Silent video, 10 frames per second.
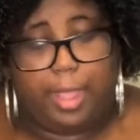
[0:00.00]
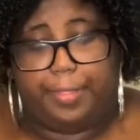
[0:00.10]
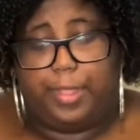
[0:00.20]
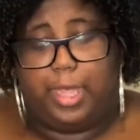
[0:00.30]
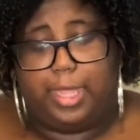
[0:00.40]

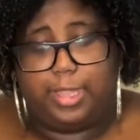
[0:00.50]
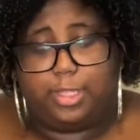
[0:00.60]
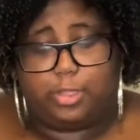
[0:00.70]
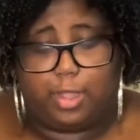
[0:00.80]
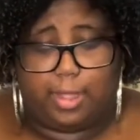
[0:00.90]
The
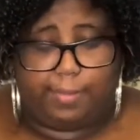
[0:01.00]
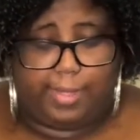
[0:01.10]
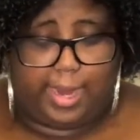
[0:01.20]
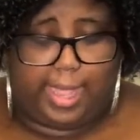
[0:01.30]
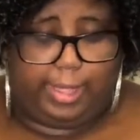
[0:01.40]
other scrub
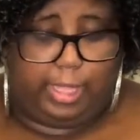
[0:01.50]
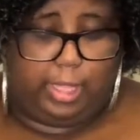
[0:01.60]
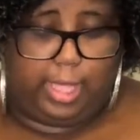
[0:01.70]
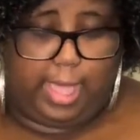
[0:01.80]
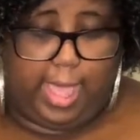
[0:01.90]
that I
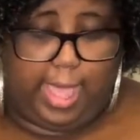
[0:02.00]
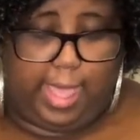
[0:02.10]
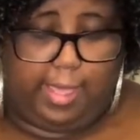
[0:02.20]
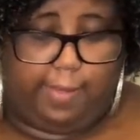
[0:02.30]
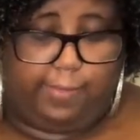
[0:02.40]

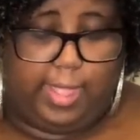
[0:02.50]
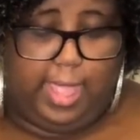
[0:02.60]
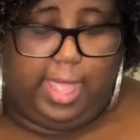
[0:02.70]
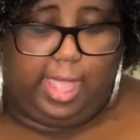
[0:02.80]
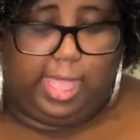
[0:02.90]
have
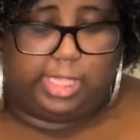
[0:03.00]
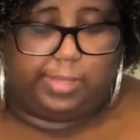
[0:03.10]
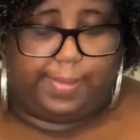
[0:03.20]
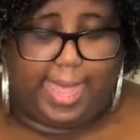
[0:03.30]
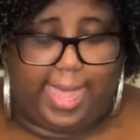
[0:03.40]
is
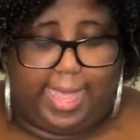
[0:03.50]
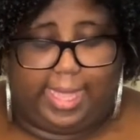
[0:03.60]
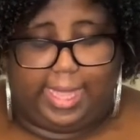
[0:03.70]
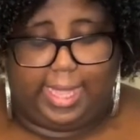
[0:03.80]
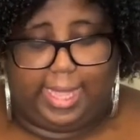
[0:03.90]
by
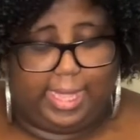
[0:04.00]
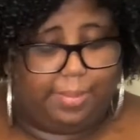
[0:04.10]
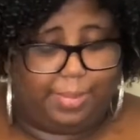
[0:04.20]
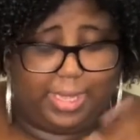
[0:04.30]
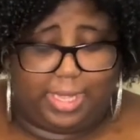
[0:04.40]

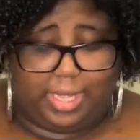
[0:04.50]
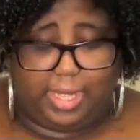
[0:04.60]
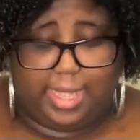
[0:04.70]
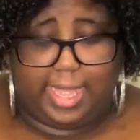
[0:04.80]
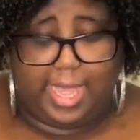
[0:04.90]
Kidma.
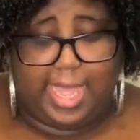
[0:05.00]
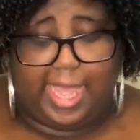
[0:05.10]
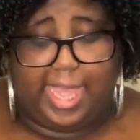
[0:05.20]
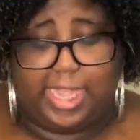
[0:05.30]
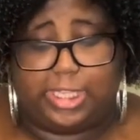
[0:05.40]

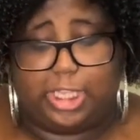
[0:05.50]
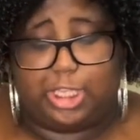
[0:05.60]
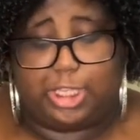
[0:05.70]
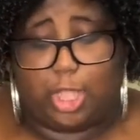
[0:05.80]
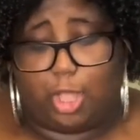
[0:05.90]
It's a
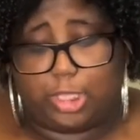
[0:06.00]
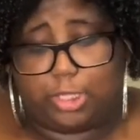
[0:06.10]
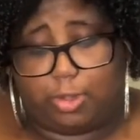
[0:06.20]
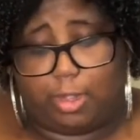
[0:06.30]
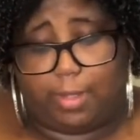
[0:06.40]
salt
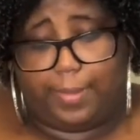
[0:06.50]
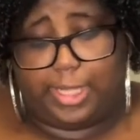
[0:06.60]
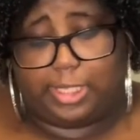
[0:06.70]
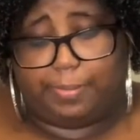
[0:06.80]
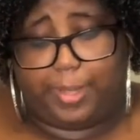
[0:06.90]
scrub.
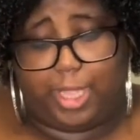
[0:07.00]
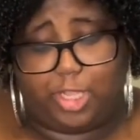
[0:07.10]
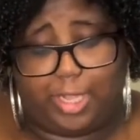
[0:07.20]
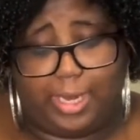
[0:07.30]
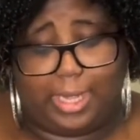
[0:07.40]
It's
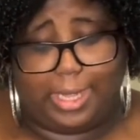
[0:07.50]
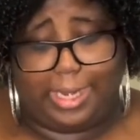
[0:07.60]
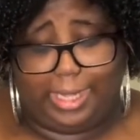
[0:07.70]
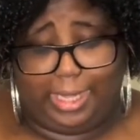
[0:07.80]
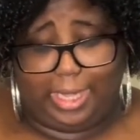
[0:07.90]
peach and
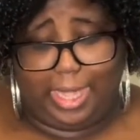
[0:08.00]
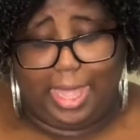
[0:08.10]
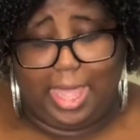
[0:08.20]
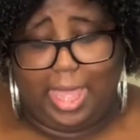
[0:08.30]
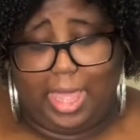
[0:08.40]
honey
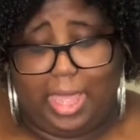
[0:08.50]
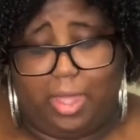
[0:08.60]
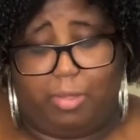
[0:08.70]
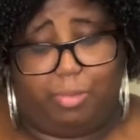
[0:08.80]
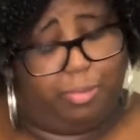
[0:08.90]

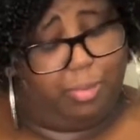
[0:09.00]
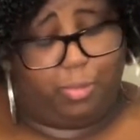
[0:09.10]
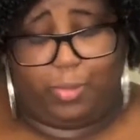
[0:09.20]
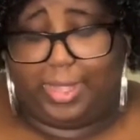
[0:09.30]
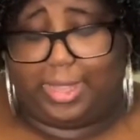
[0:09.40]

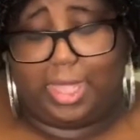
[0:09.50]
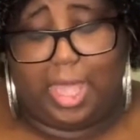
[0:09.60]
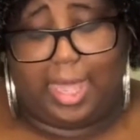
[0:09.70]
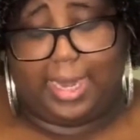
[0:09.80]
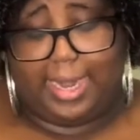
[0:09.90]
with
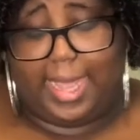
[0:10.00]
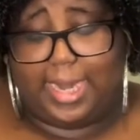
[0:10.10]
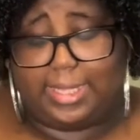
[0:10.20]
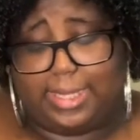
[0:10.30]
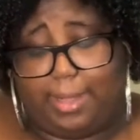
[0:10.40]

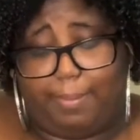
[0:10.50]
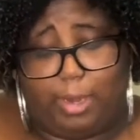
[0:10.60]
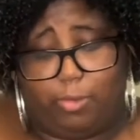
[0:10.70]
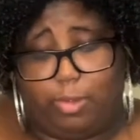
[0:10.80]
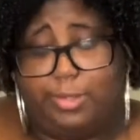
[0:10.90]
Dead Sea
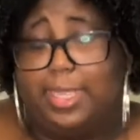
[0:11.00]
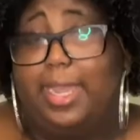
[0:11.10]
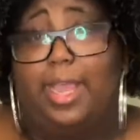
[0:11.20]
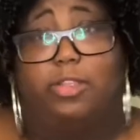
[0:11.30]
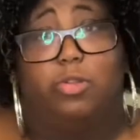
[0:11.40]
minerals and
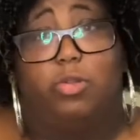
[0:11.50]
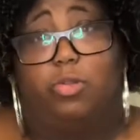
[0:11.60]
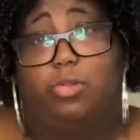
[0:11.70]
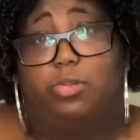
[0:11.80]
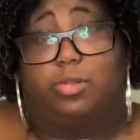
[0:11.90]

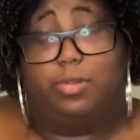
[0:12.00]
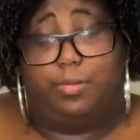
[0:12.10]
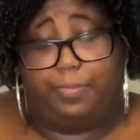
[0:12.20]
natural oils.